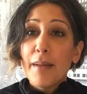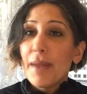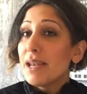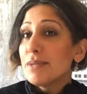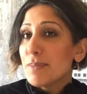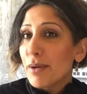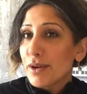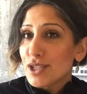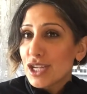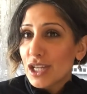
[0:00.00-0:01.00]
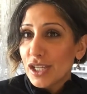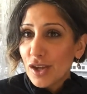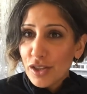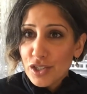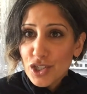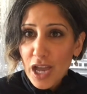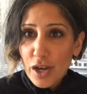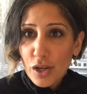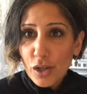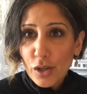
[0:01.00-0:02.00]
My name is Bharaj Gill, and on this
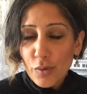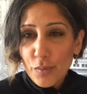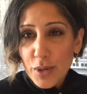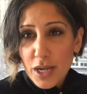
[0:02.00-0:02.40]
channel,